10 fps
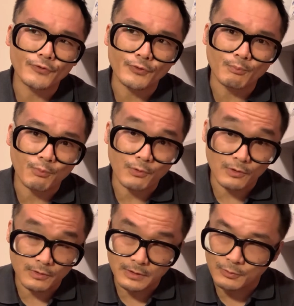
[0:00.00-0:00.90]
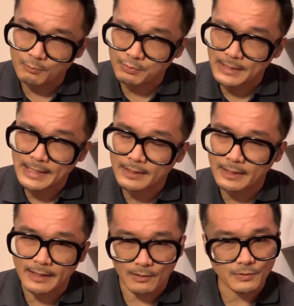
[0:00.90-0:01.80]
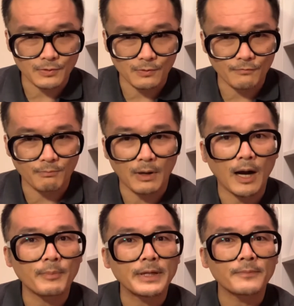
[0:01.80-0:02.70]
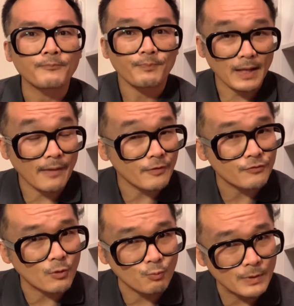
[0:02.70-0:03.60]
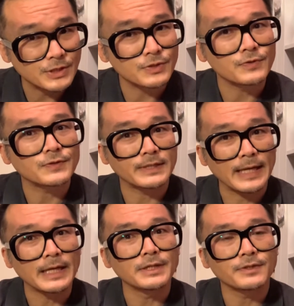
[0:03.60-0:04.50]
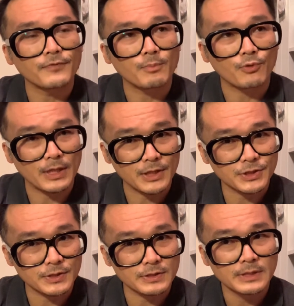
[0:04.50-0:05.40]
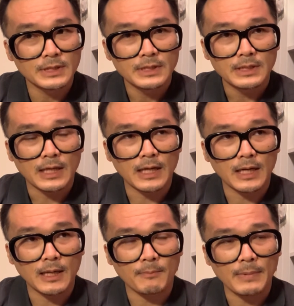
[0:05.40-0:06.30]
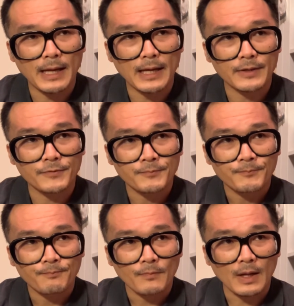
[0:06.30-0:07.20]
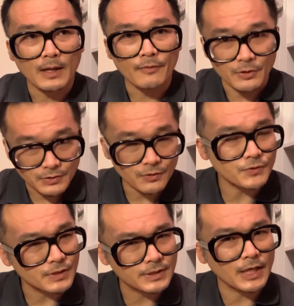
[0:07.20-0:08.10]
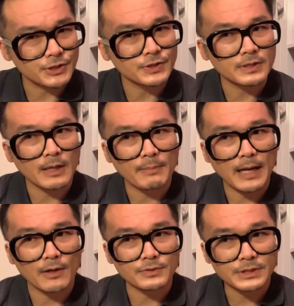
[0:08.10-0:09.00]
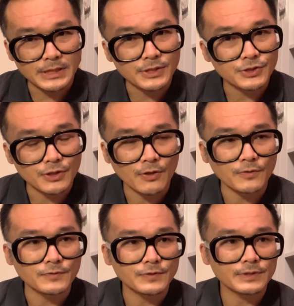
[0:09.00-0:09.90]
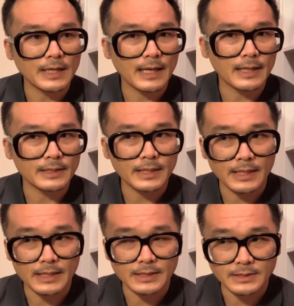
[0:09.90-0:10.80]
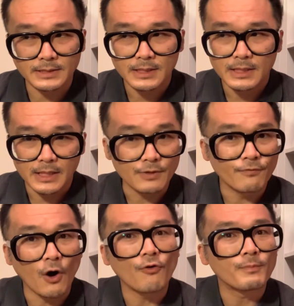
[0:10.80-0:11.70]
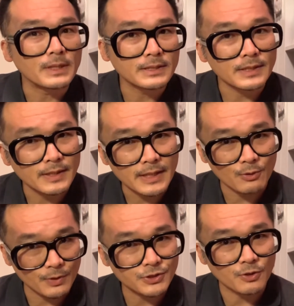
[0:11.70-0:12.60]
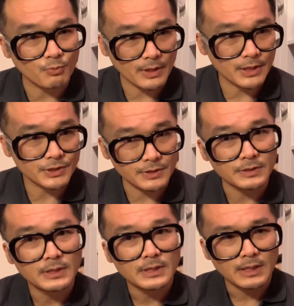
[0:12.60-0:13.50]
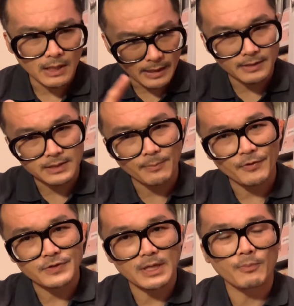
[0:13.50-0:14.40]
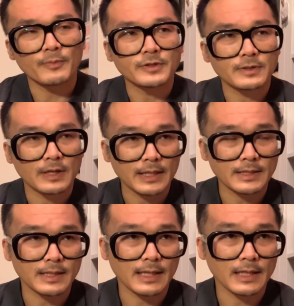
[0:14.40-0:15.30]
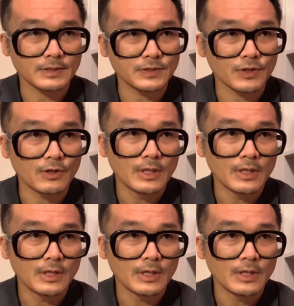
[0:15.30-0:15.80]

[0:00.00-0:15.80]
who played the character of Bobby at this original stage of the production. There is also discussion about Dean Jones and his involvement in the original production in some of the supplements, and I'll get to that. And so,